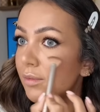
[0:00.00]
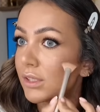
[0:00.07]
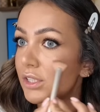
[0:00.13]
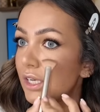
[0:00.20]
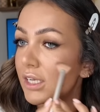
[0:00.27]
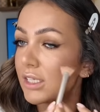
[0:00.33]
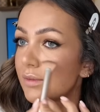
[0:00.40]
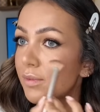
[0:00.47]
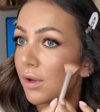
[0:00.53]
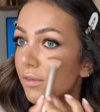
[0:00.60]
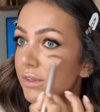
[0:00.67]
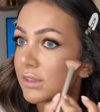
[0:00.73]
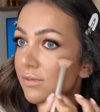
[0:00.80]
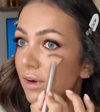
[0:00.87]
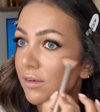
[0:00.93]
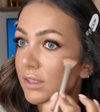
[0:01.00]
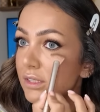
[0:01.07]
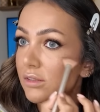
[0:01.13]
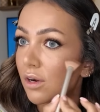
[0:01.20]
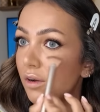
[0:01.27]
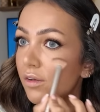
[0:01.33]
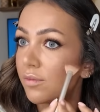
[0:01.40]
on my cheeks, but on this very
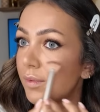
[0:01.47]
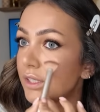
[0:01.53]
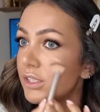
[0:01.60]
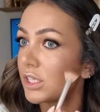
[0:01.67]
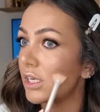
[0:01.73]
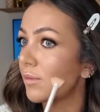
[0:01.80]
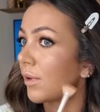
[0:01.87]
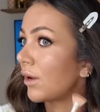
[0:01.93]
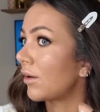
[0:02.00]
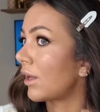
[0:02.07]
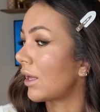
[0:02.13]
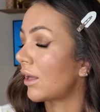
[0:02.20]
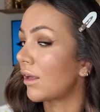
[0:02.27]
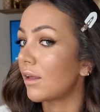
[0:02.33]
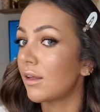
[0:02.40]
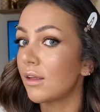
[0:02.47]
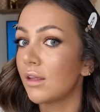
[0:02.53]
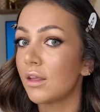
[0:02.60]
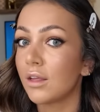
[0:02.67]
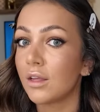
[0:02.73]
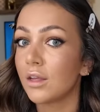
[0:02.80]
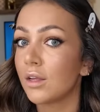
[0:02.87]
start of my cheekbone here,
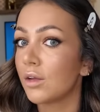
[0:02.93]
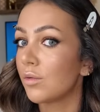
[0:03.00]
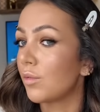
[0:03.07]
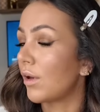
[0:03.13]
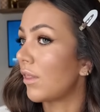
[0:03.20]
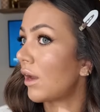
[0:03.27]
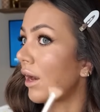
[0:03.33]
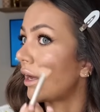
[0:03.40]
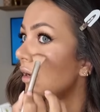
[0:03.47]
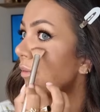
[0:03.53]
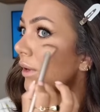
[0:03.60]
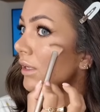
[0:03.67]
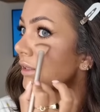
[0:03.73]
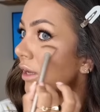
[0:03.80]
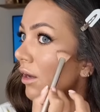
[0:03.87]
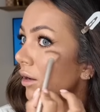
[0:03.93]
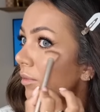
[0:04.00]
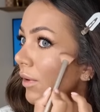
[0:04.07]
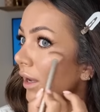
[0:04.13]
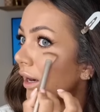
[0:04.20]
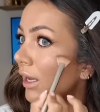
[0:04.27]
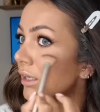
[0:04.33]
where the light picks
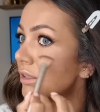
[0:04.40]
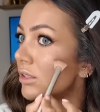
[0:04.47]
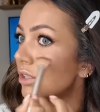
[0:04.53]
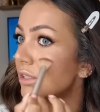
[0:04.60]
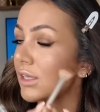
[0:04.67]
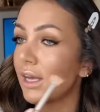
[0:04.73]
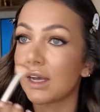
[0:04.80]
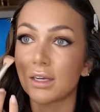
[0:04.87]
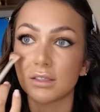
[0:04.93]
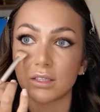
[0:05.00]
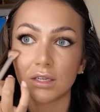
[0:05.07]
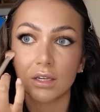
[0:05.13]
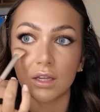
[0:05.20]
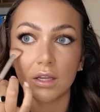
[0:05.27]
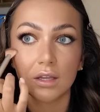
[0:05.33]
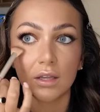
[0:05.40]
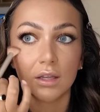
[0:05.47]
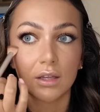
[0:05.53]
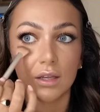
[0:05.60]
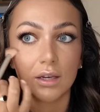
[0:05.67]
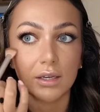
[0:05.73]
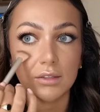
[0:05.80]
up, I like to just add
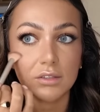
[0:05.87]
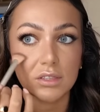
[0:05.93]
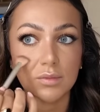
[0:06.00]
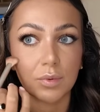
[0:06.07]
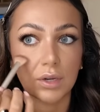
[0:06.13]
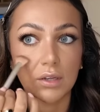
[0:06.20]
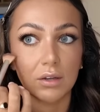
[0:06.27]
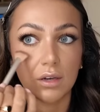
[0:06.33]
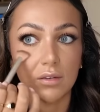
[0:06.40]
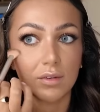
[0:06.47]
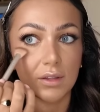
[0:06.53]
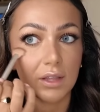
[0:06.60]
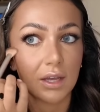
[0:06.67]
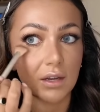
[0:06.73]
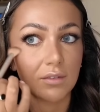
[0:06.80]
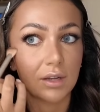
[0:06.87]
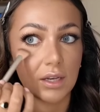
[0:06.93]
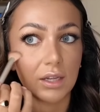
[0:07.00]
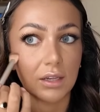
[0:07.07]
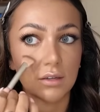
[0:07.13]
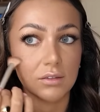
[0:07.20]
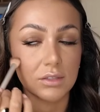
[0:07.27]
a little sprinkle of it there,
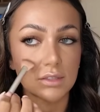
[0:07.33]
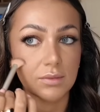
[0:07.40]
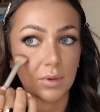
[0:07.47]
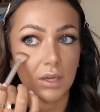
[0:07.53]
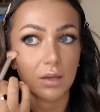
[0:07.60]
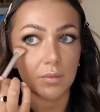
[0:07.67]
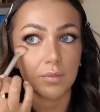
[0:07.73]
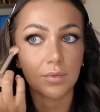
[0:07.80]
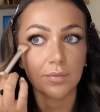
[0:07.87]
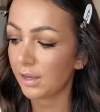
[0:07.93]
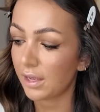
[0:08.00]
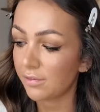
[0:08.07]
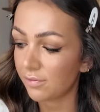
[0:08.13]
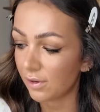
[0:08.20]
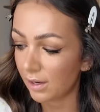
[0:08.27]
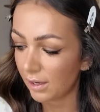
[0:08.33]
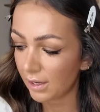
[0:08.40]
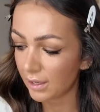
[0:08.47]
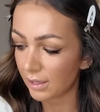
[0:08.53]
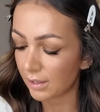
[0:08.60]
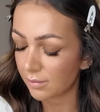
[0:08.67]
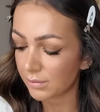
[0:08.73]
really, a little sweet. Okay, for
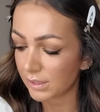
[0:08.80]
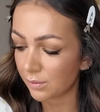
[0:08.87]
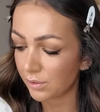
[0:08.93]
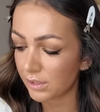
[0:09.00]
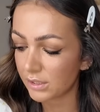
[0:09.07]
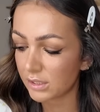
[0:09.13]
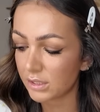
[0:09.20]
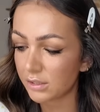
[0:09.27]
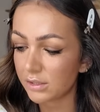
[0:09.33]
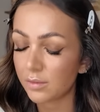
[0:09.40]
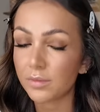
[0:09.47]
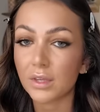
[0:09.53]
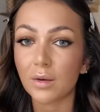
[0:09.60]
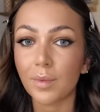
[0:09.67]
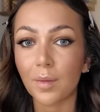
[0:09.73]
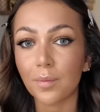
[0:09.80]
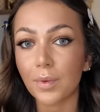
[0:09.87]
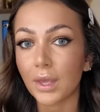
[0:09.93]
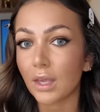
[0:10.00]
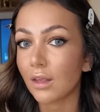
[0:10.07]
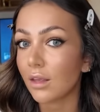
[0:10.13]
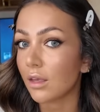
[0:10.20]
lips, I wanted to do something a bit
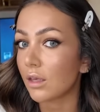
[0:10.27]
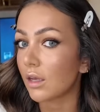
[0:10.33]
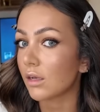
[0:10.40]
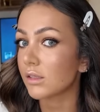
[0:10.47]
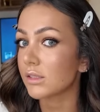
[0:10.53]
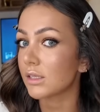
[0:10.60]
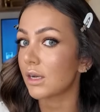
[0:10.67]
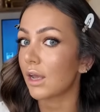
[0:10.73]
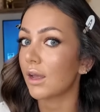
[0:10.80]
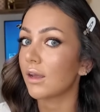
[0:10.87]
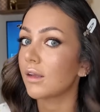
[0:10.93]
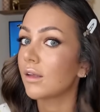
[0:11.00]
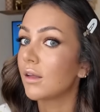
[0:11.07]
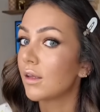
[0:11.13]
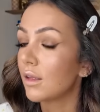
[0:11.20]
pinkier today.